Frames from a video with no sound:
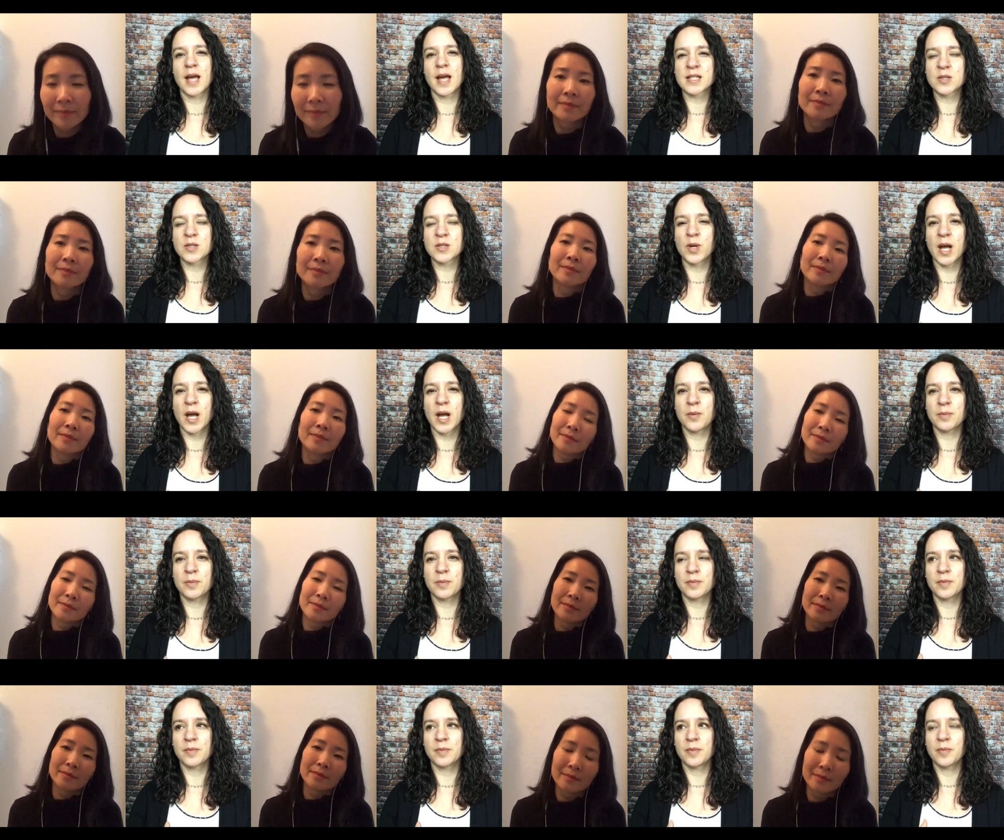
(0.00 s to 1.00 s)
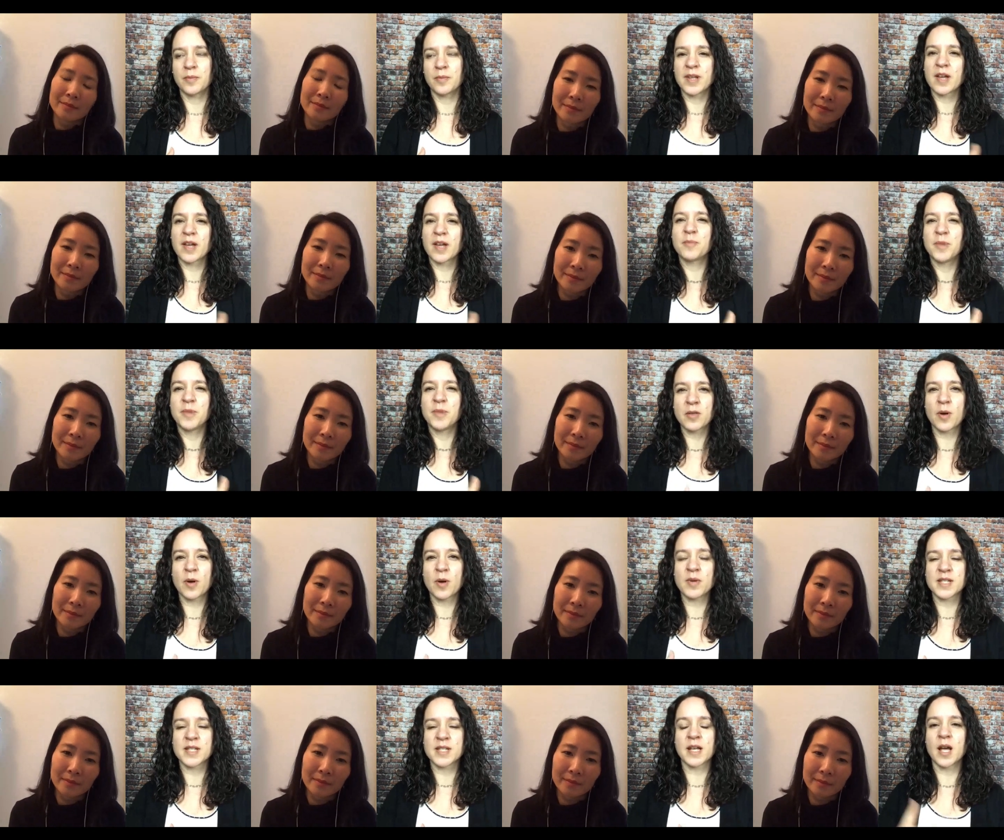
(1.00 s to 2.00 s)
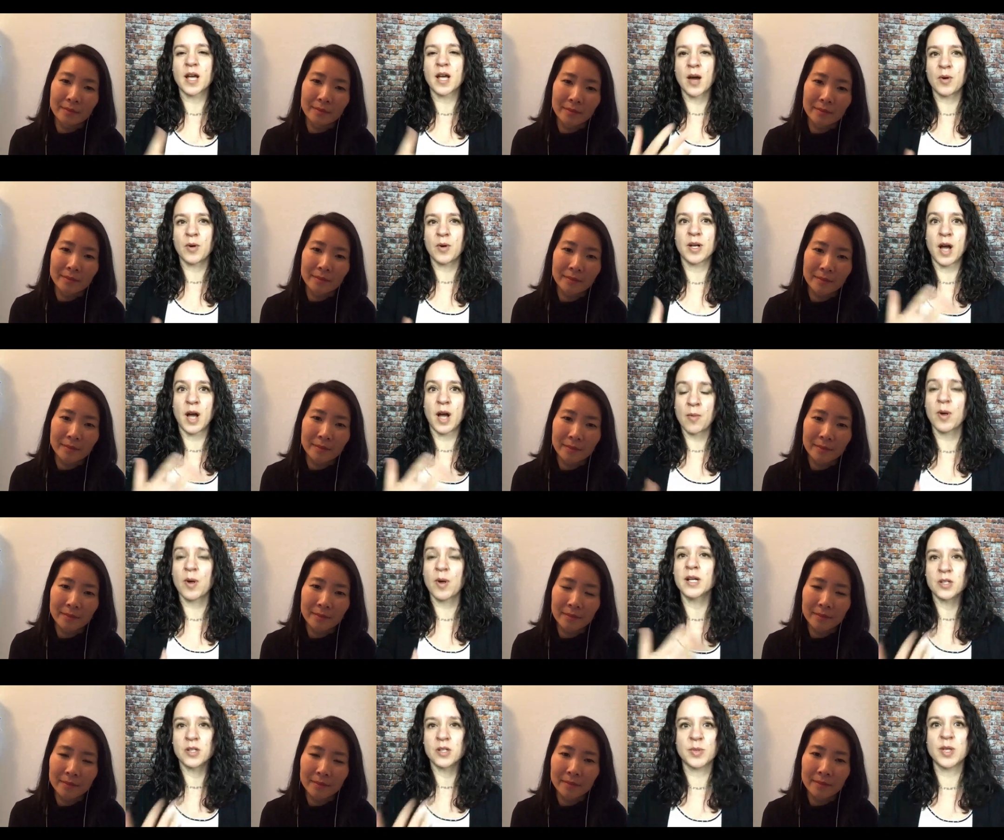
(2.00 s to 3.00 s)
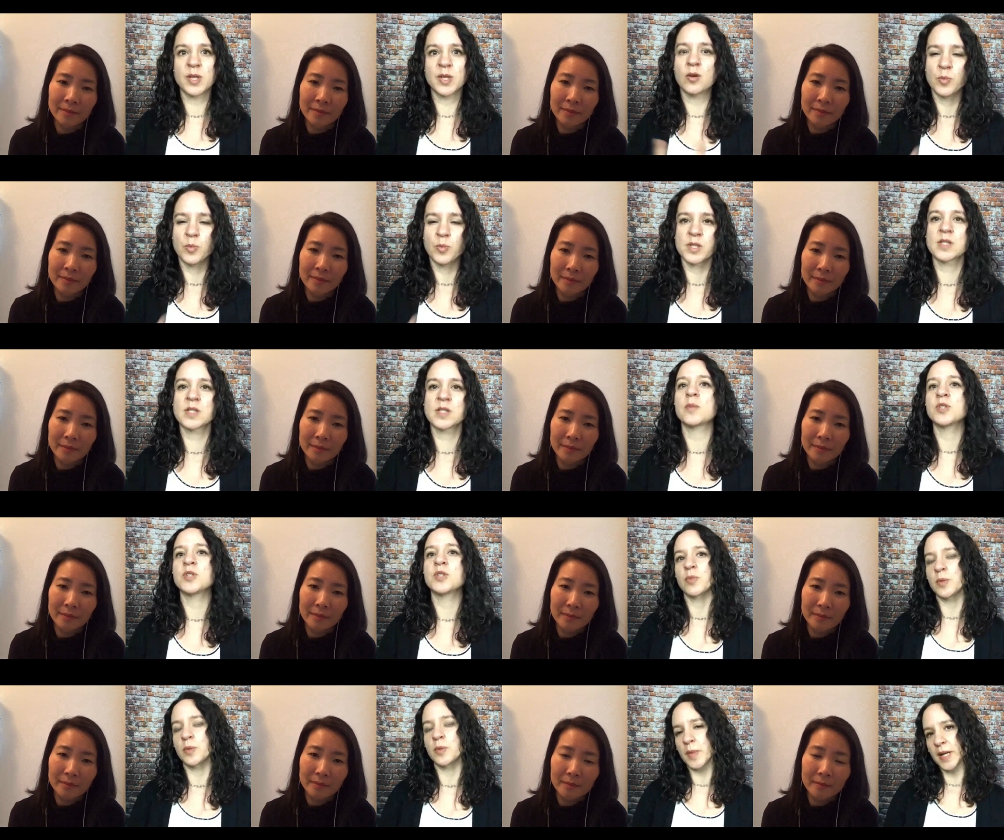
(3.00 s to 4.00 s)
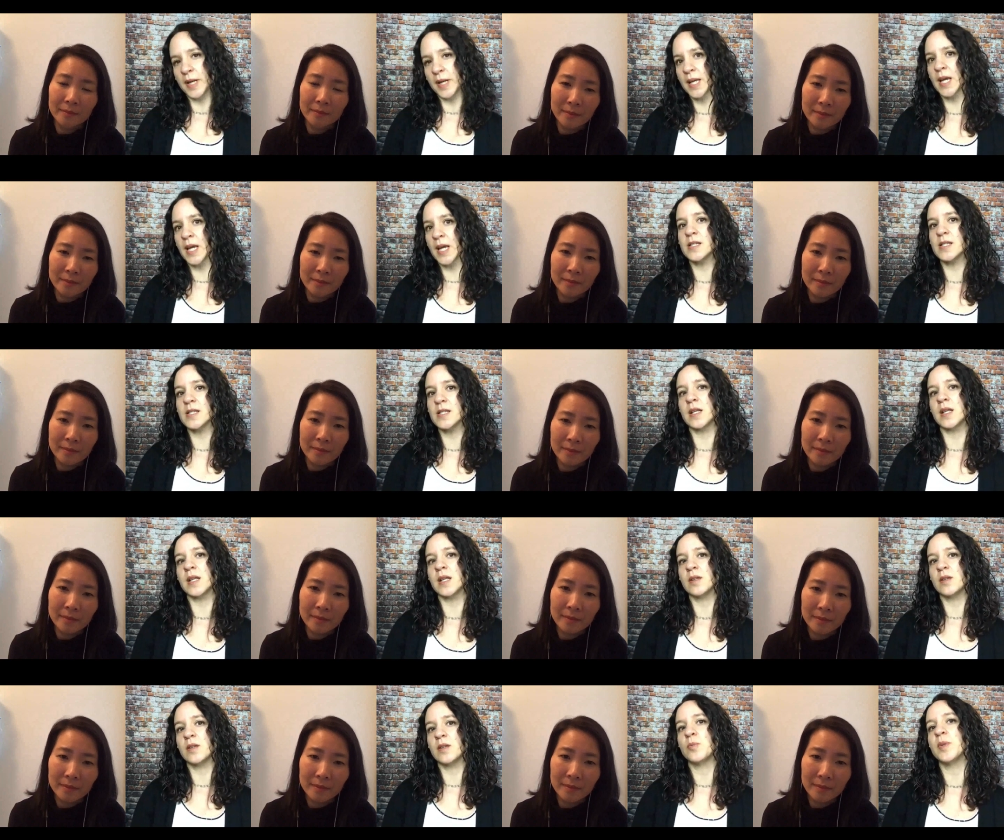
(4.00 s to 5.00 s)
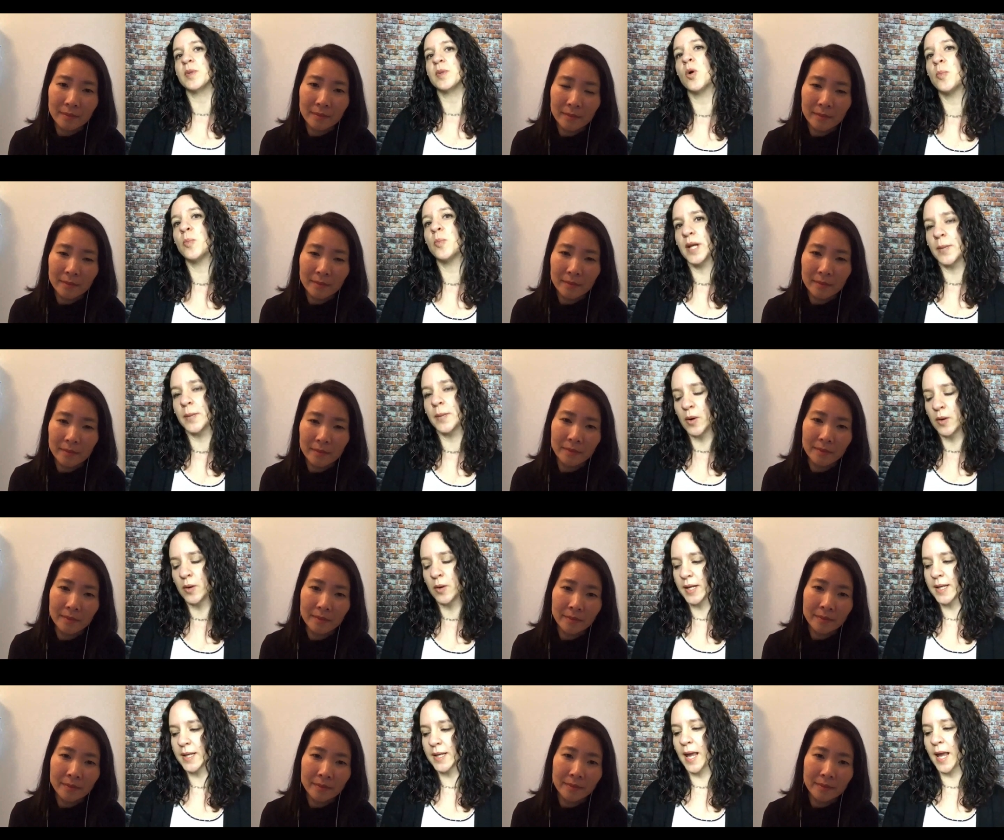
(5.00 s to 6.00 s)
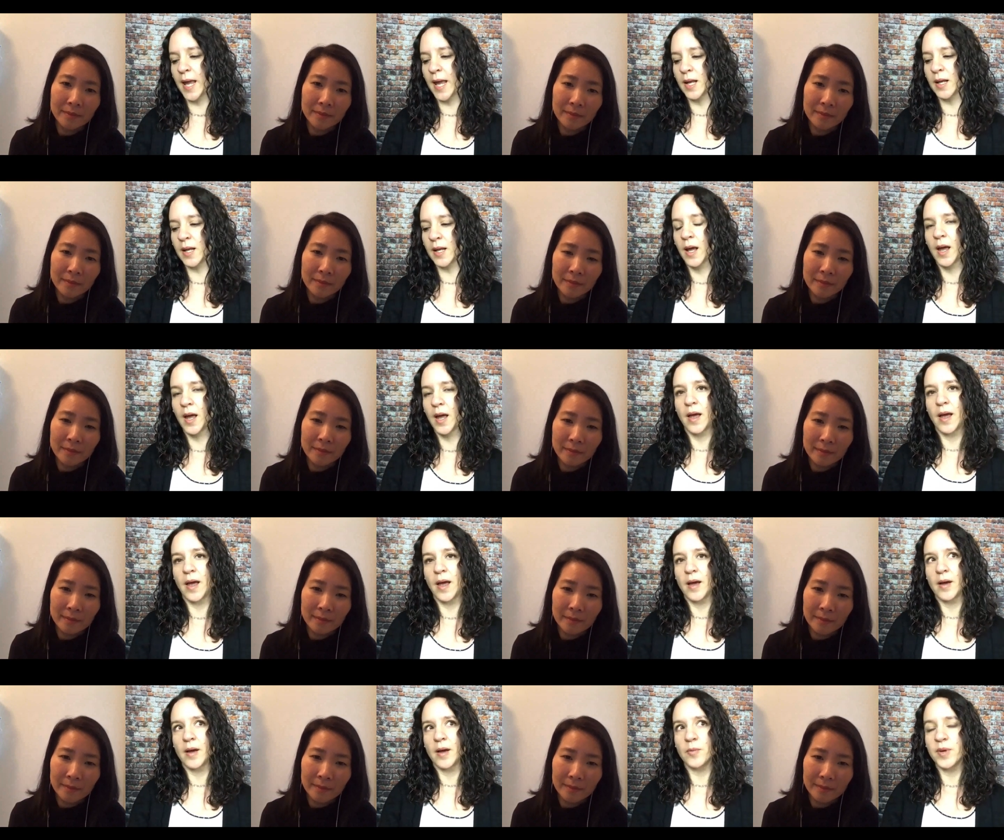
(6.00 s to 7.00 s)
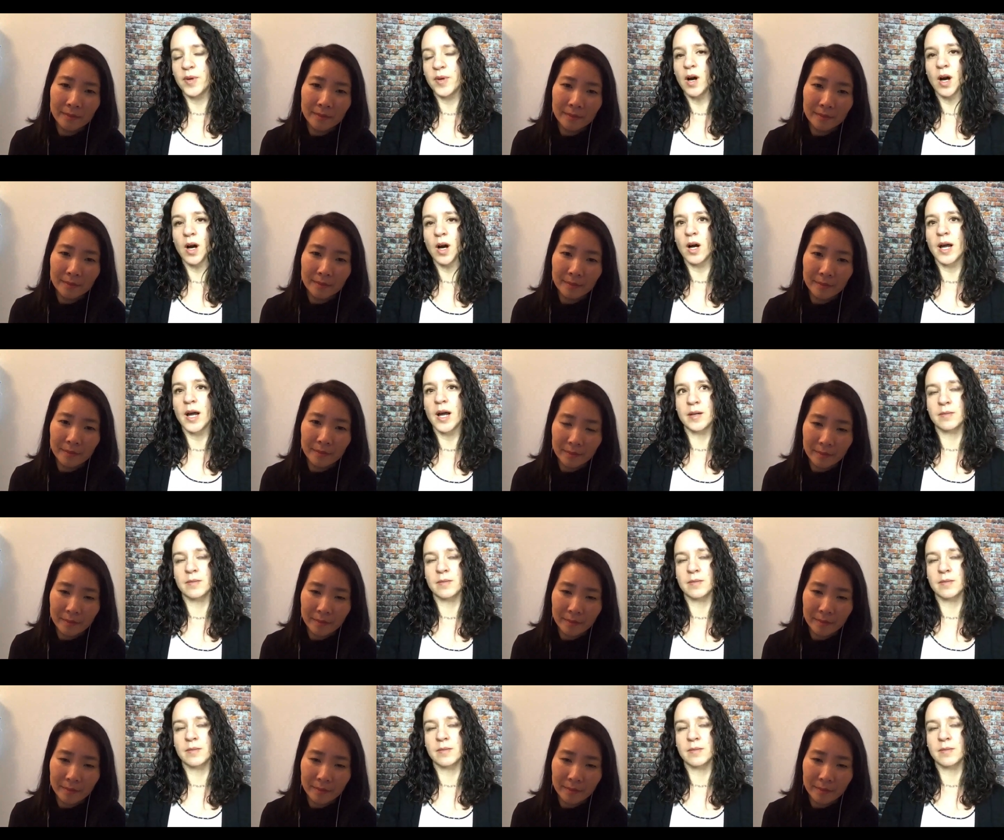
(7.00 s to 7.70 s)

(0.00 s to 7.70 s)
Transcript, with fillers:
Speaker 1: that's what I what I've been through. I was like, I want I want it to be an open subject with my kids and to be open about it, and we are.